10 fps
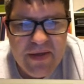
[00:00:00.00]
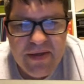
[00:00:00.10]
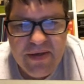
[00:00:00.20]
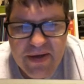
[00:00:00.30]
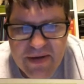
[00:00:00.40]

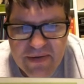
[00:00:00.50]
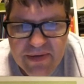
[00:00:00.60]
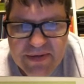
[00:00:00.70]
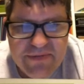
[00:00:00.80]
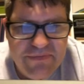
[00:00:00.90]
Now
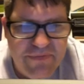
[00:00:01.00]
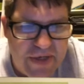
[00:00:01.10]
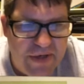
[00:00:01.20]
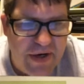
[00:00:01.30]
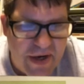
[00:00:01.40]
let's
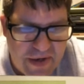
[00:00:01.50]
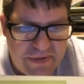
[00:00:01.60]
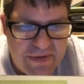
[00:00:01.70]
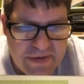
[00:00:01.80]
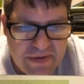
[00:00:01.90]
figure
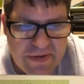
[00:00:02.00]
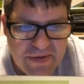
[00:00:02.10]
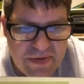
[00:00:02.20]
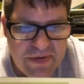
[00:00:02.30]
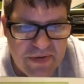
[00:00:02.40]
out
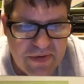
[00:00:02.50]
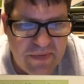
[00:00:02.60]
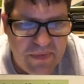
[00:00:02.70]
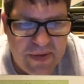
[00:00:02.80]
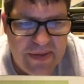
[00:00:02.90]

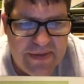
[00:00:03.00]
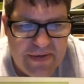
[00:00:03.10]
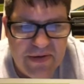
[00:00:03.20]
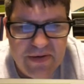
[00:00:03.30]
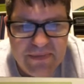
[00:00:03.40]
what this
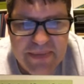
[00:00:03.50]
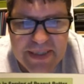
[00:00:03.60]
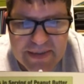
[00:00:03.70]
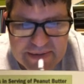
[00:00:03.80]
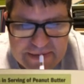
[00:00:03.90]
all
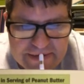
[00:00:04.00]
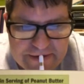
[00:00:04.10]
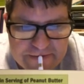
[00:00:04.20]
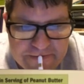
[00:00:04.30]
means.